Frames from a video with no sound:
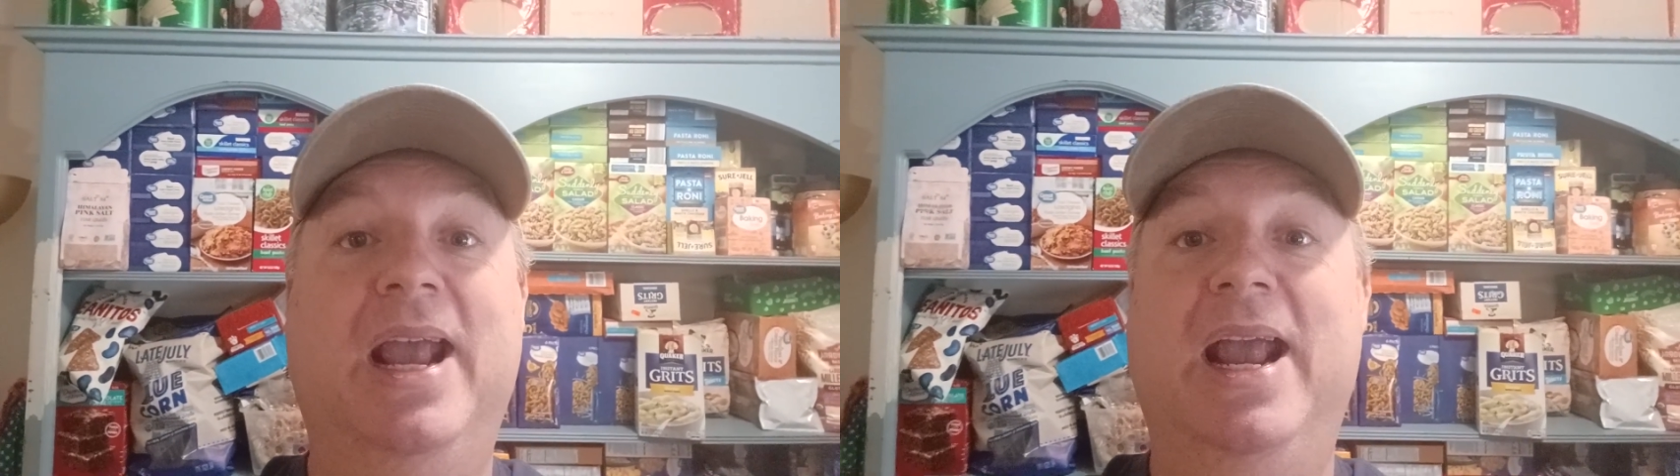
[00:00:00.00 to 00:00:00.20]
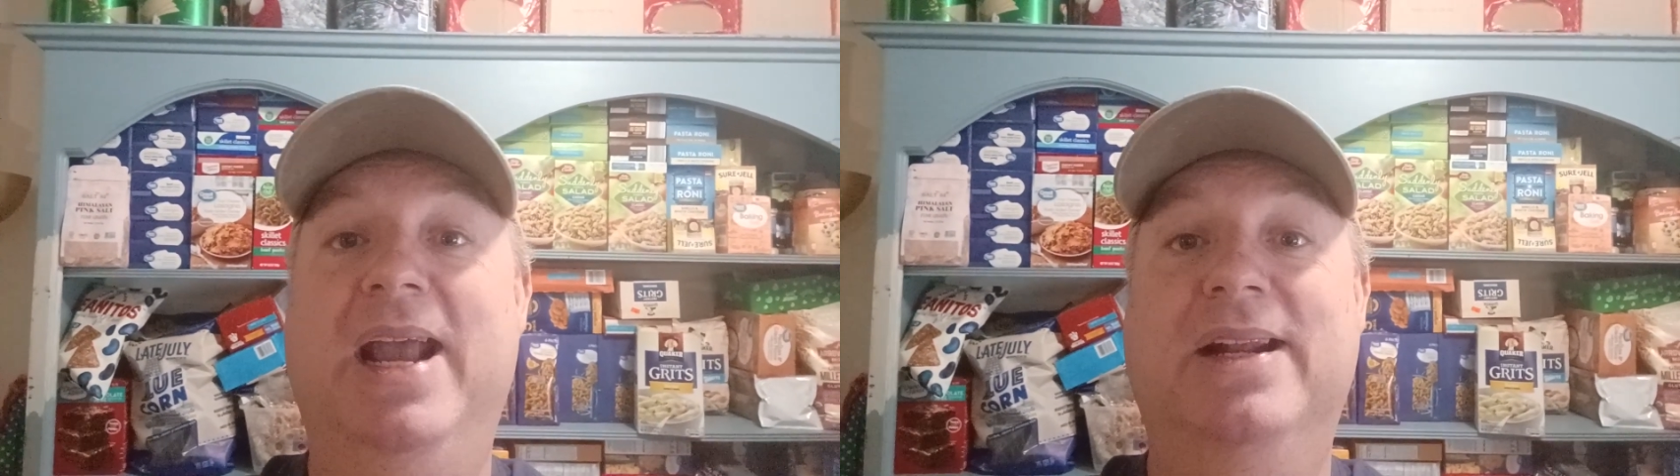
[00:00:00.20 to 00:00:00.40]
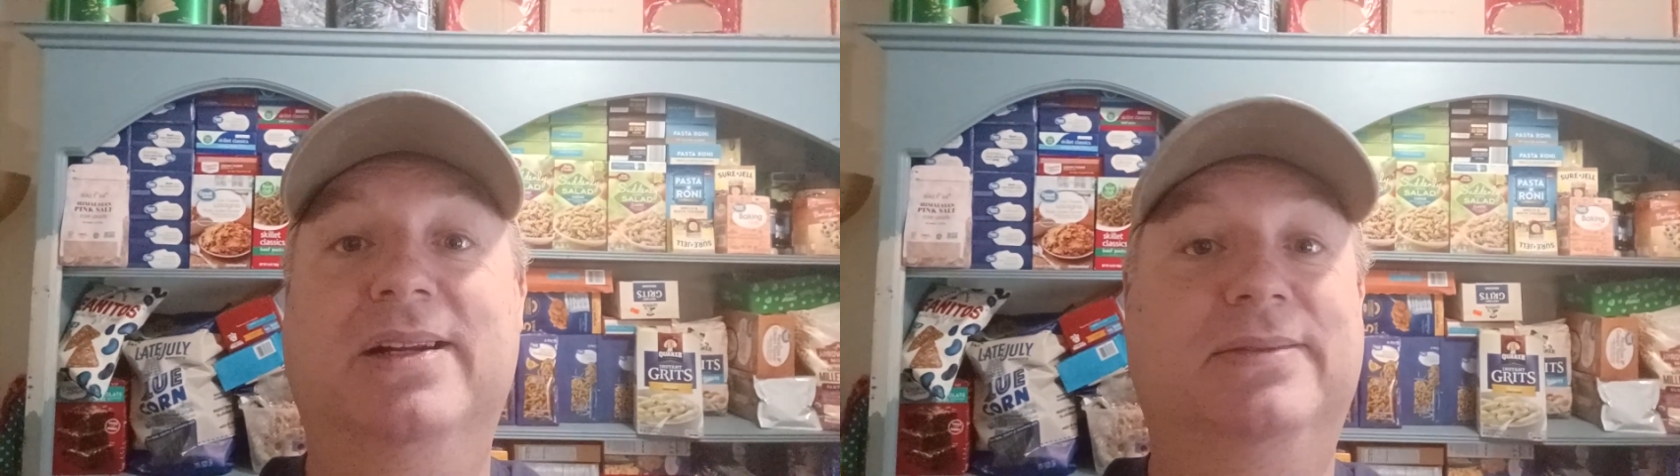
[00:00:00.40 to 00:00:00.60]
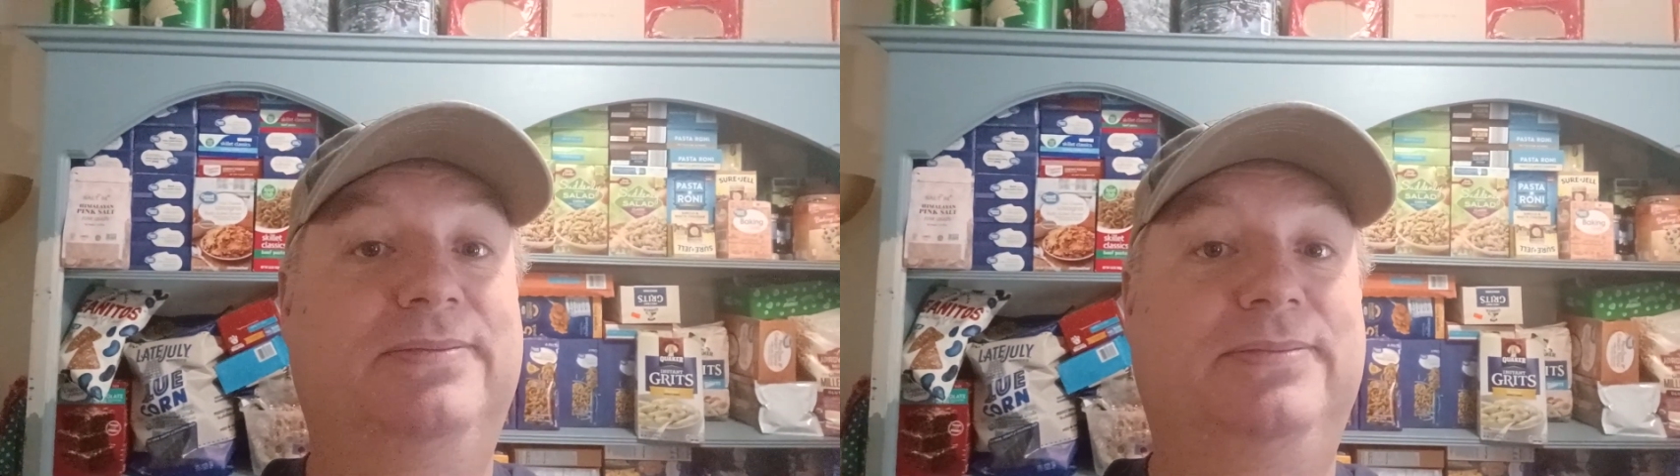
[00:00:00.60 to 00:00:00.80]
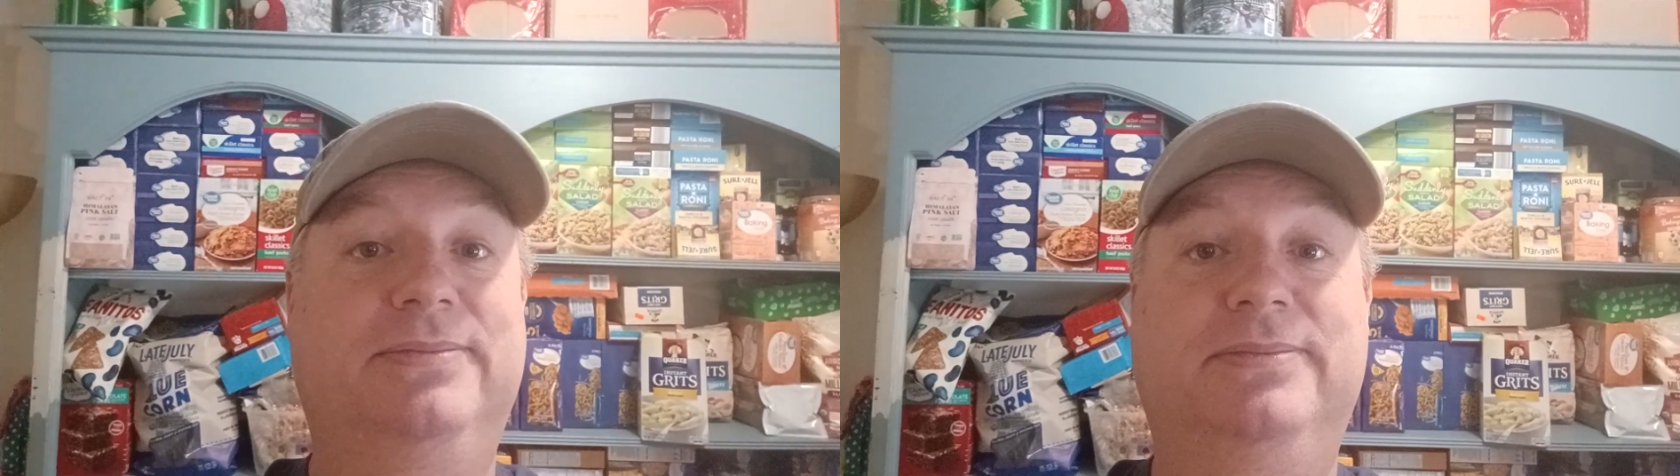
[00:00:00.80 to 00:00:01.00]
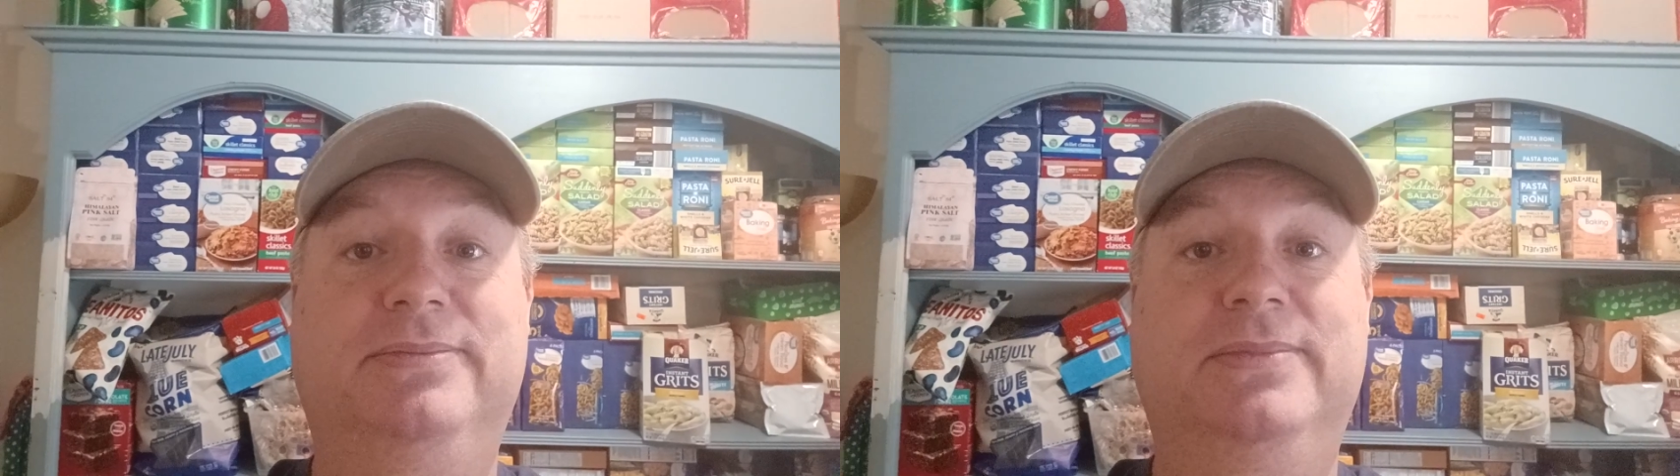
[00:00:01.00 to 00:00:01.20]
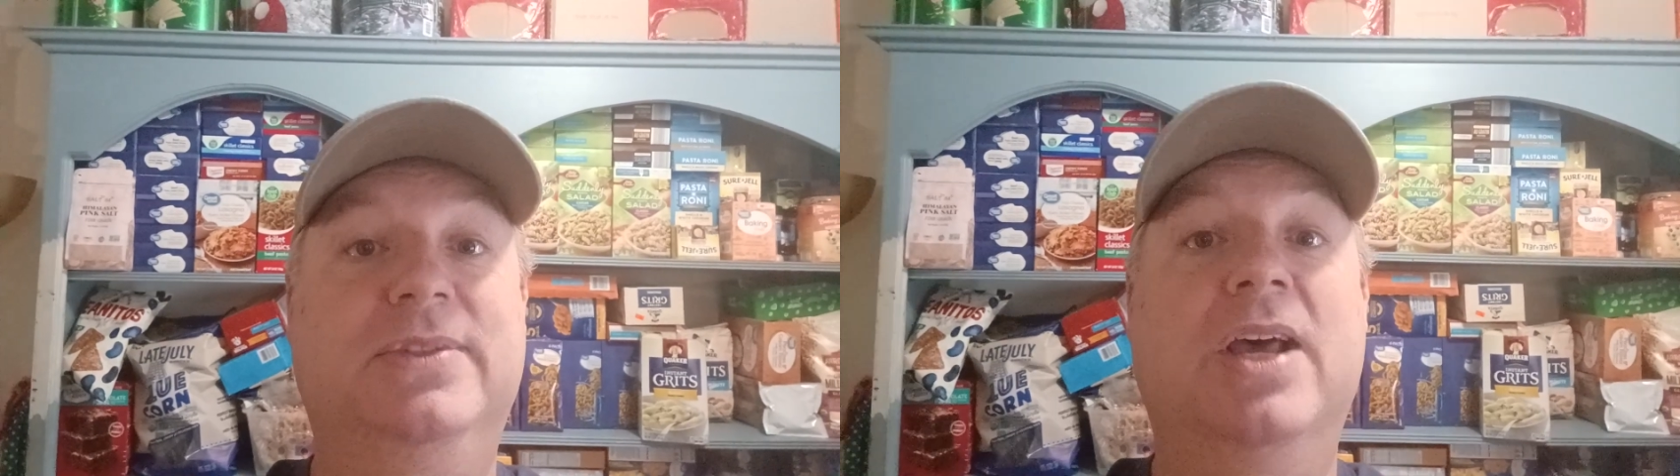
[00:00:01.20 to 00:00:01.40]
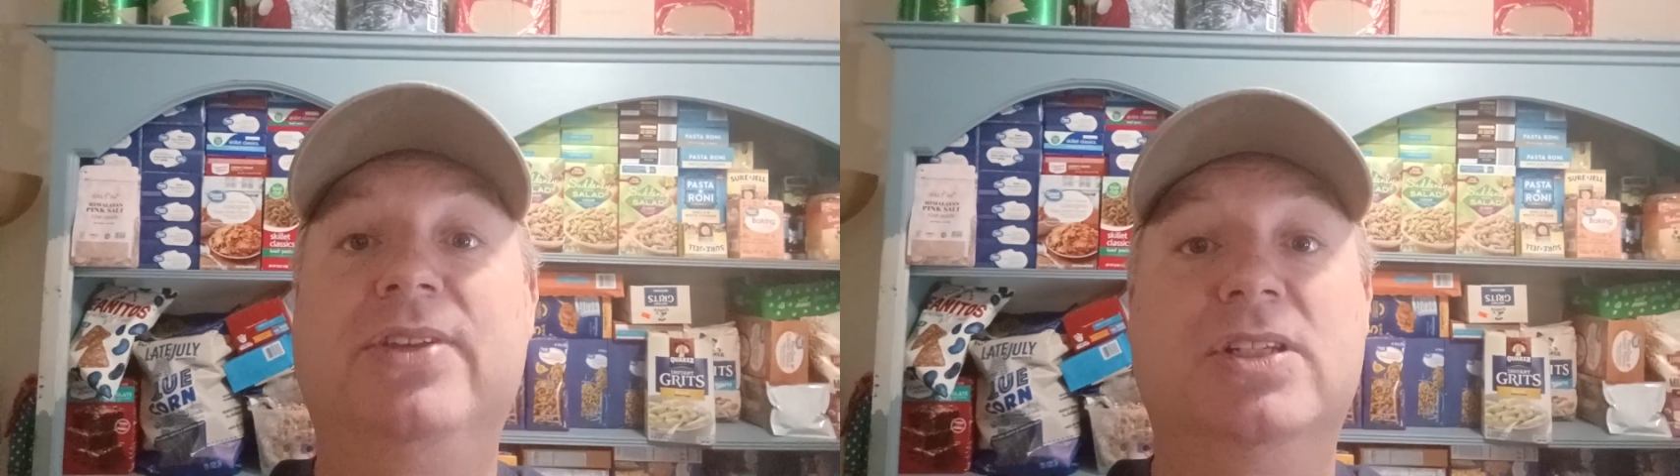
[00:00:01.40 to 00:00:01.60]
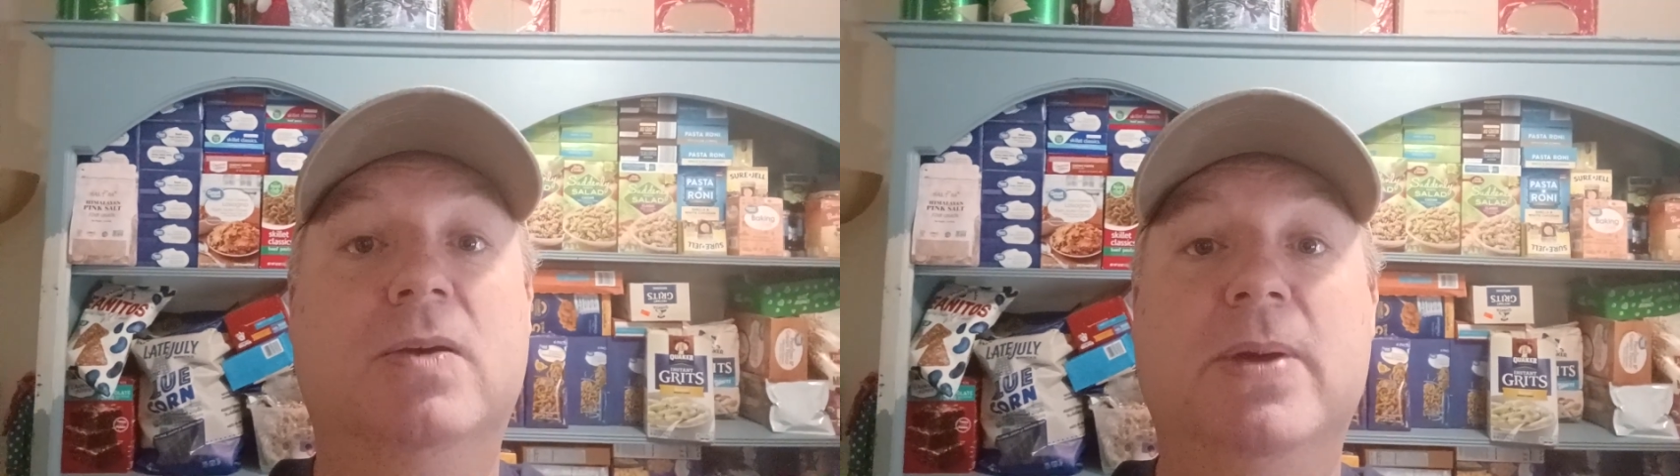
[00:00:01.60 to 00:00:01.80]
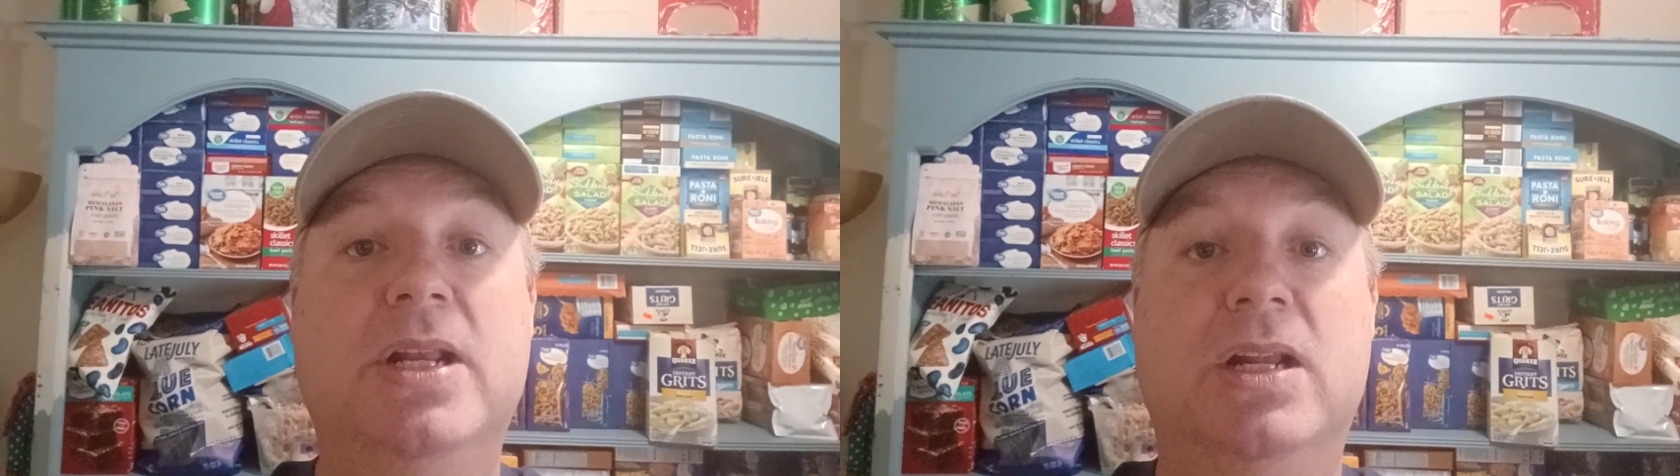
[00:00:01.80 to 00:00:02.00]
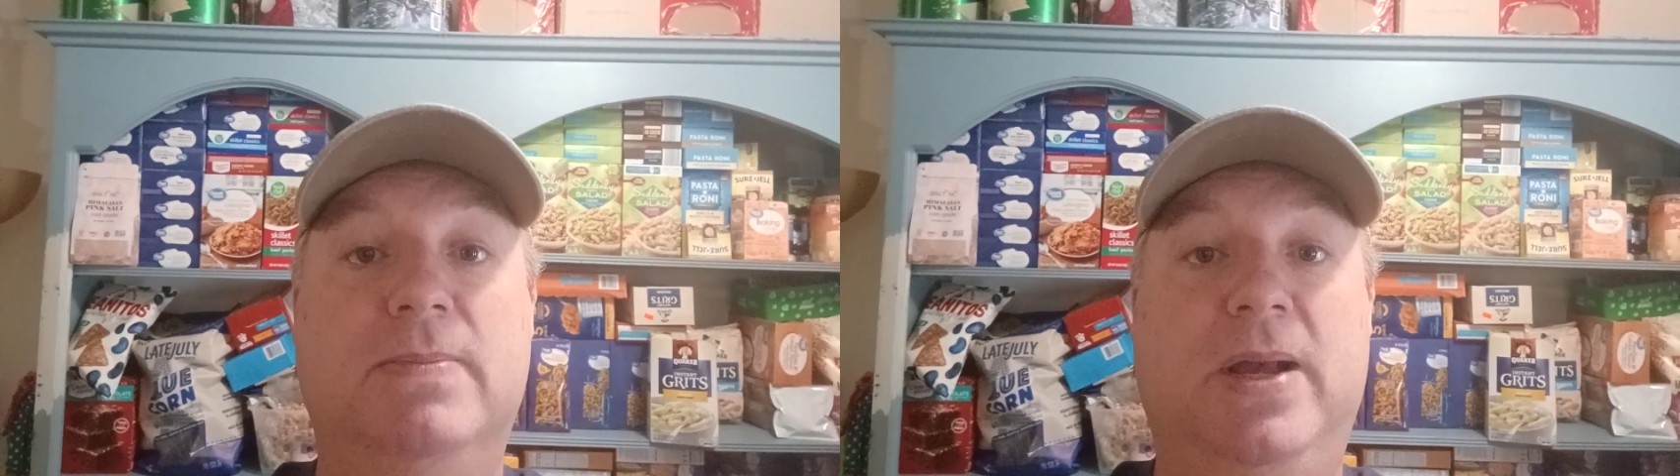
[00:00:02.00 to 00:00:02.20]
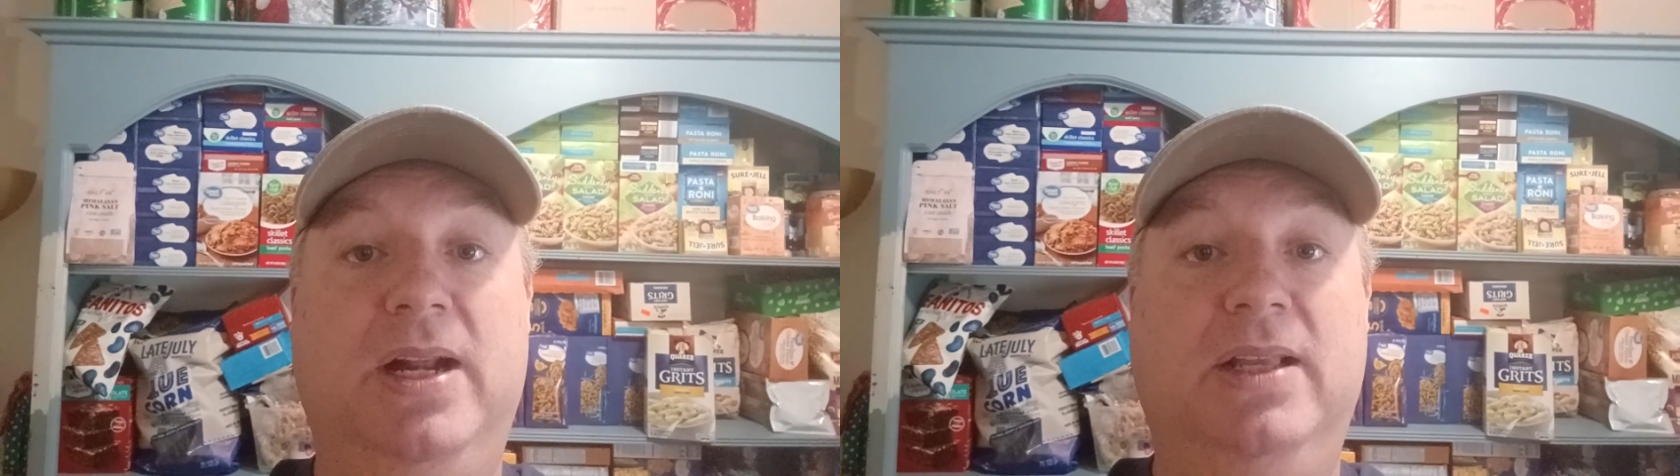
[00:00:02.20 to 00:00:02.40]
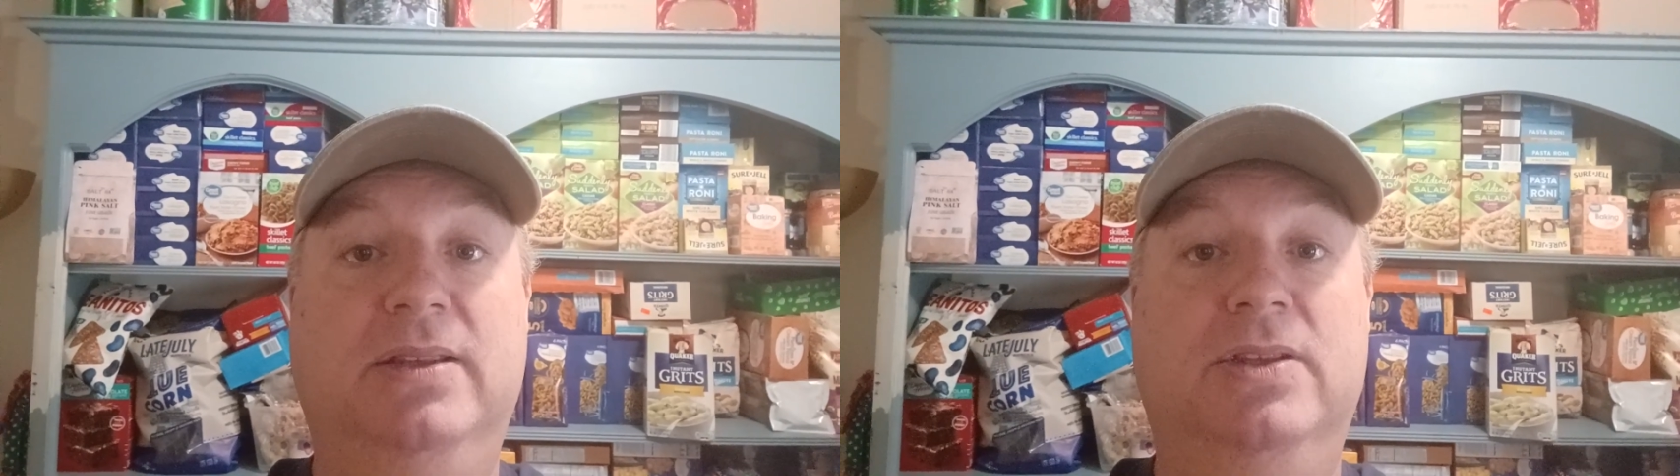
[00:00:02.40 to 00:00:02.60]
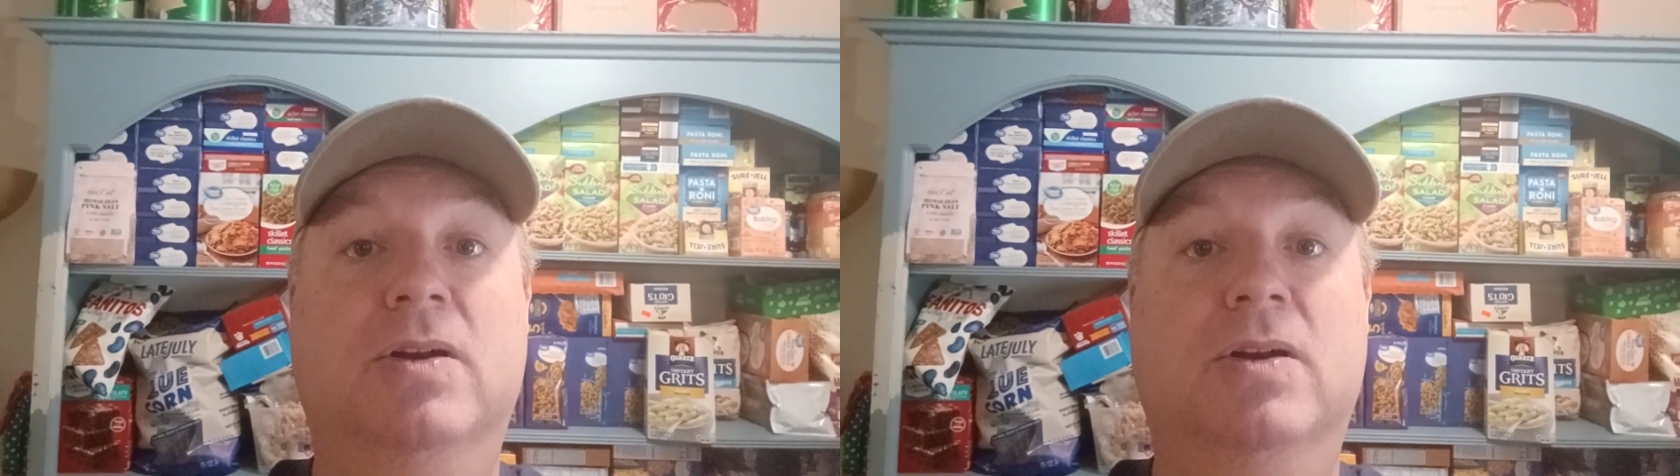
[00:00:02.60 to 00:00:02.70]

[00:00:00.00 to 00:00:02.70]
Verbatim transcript: And nothing's going to be done about it.